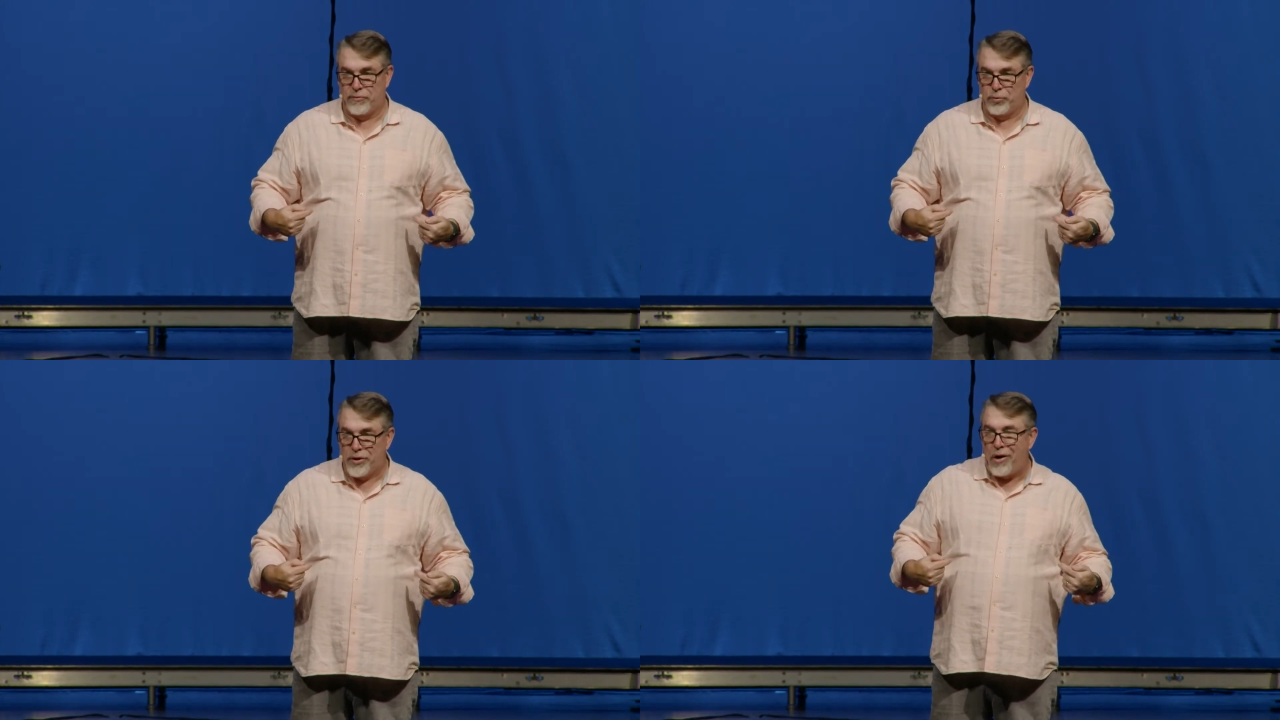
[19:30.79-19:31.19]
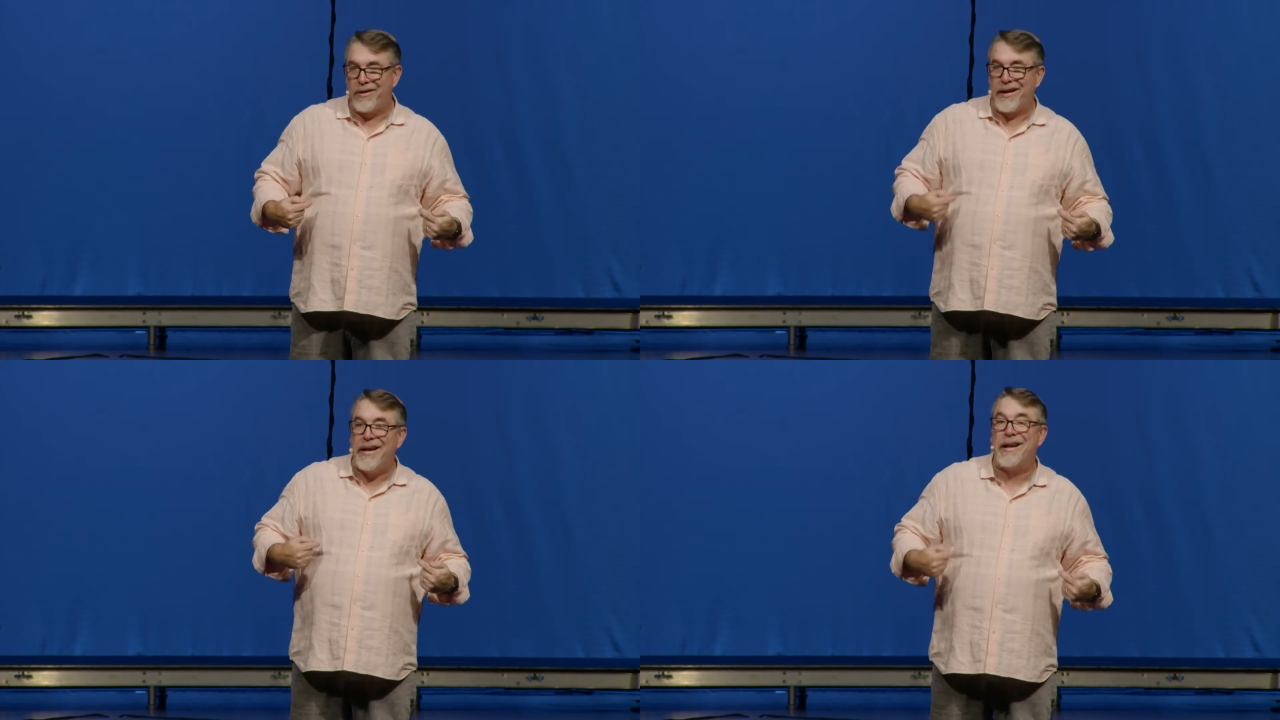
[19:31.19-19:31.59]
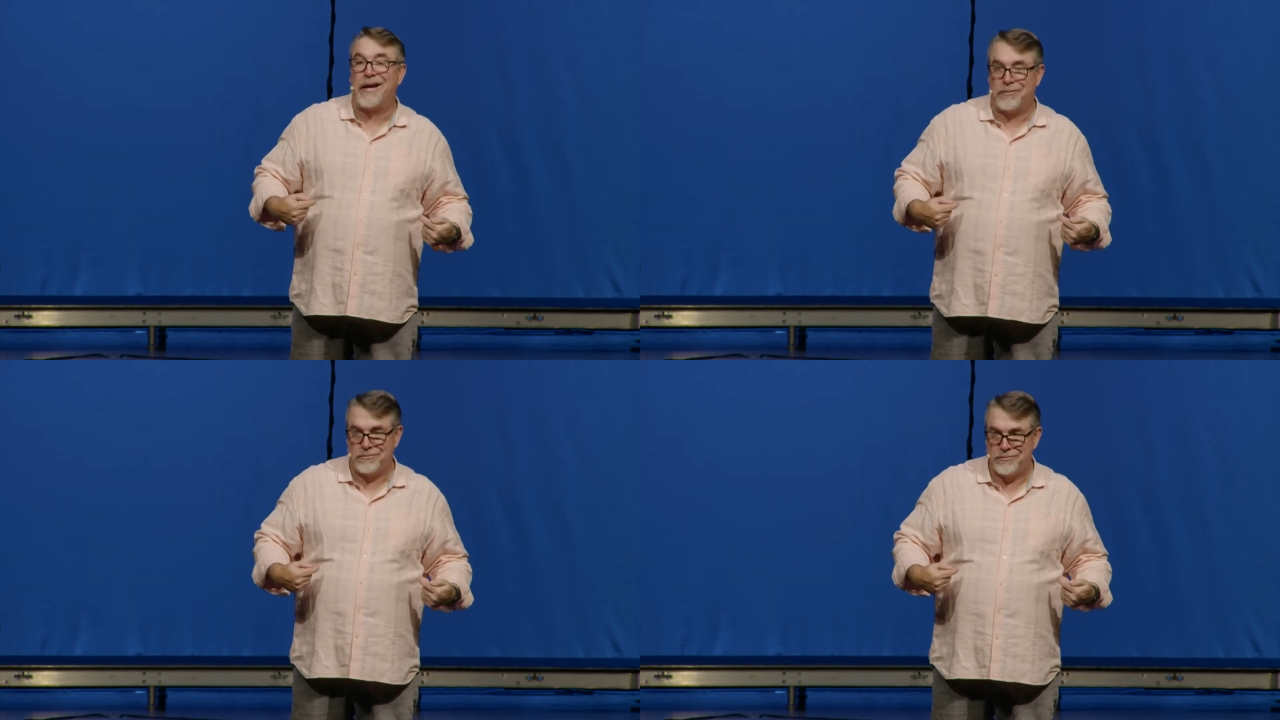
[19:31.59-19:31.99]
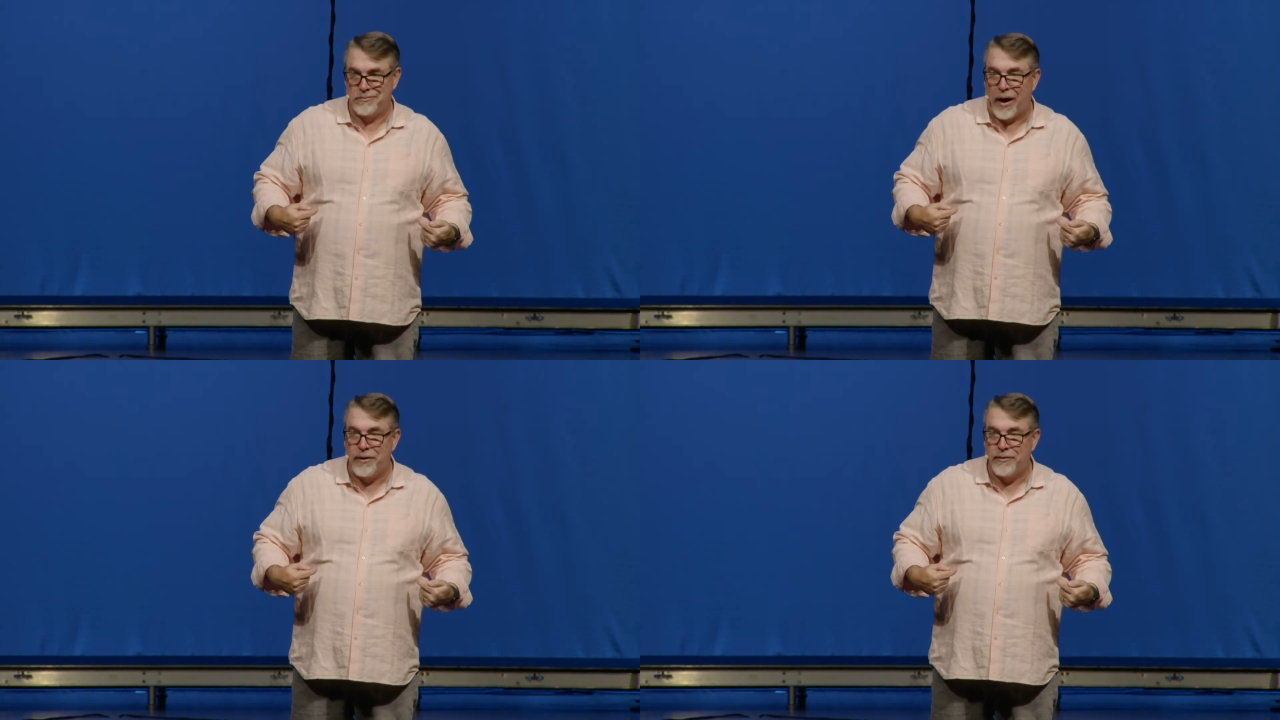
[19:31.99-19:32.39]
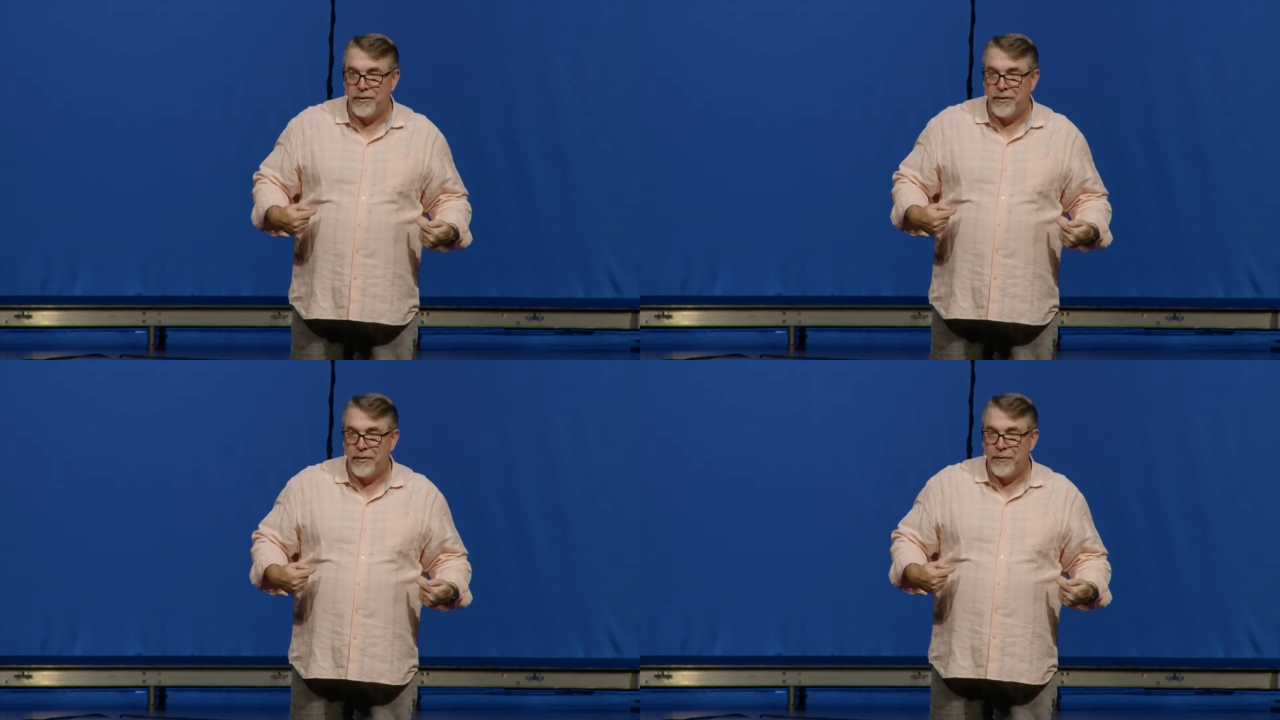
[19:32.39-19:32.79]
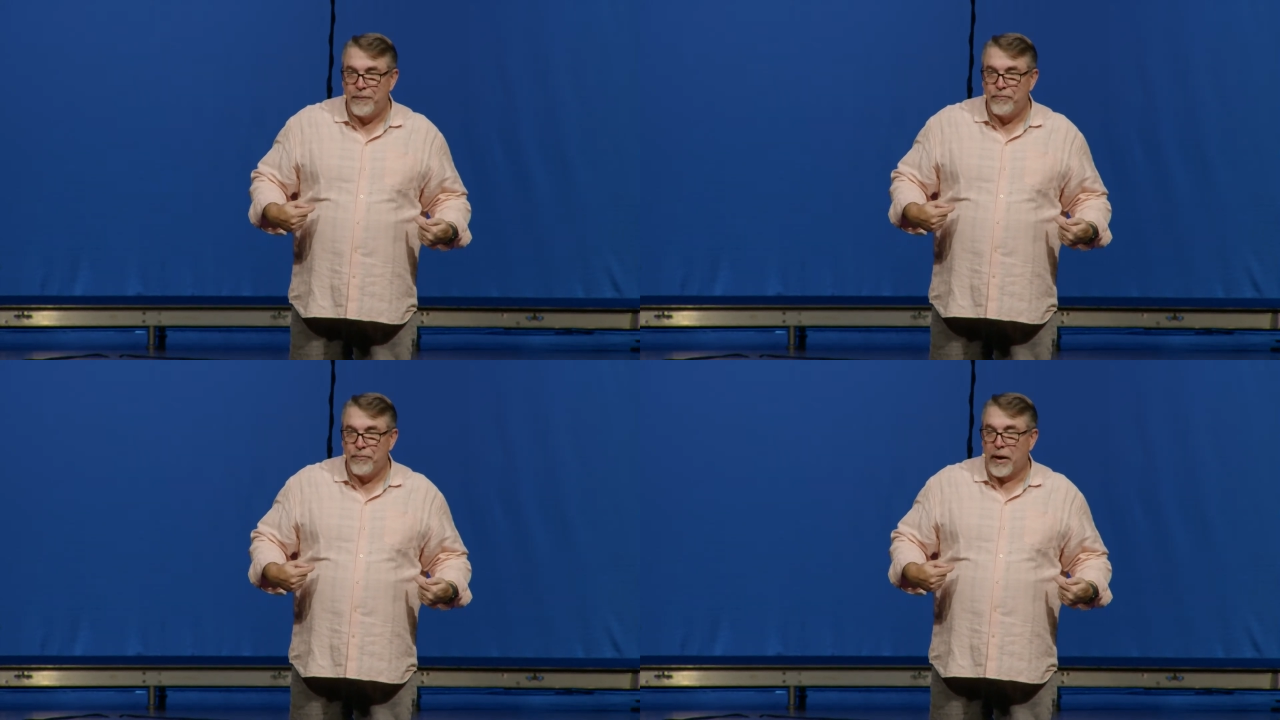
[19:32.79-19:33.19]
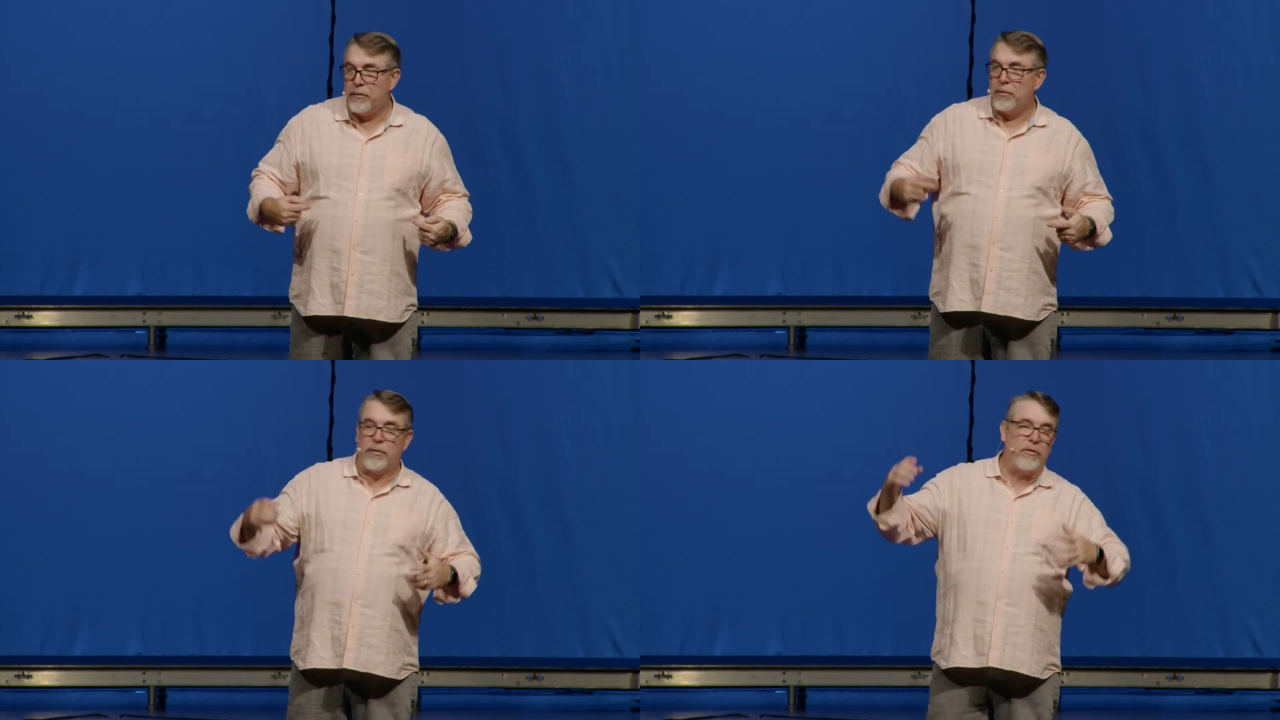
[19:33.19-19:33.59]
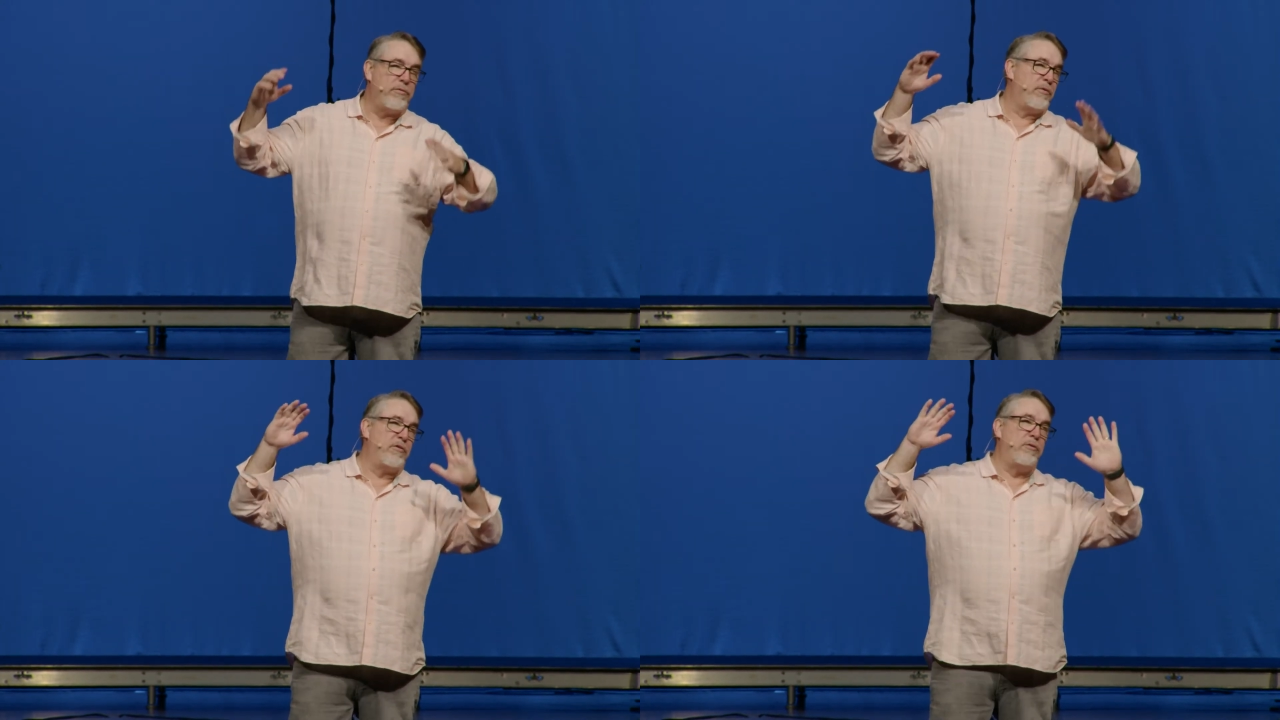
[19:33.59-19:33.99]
We call it eating, right? And there's this.